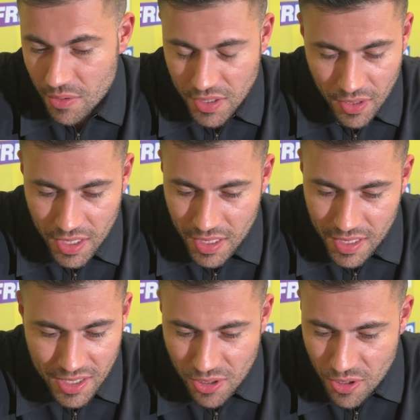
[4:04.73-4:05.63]
so
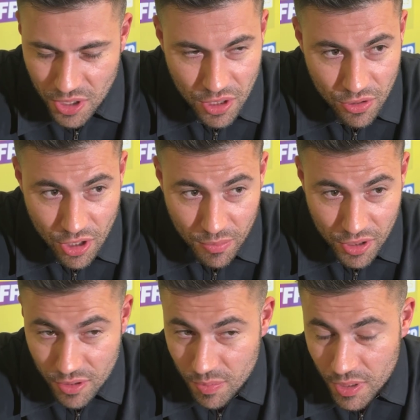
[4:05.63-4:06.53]
he's got huge
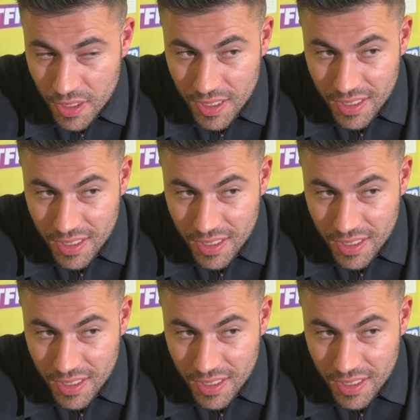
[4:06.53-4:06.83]
options, but